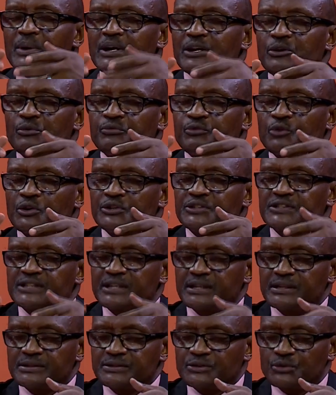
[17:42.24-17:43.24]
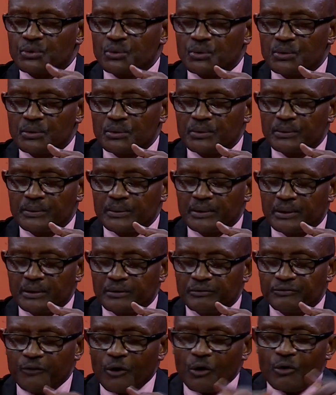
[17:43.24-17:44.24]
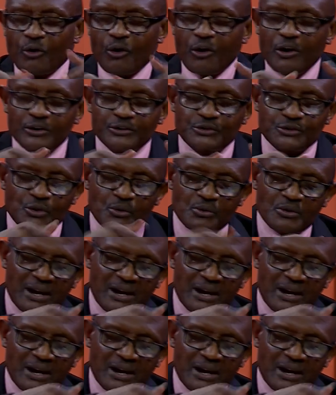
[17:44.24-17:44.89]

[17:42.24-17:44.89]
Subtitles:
word of God says, for God so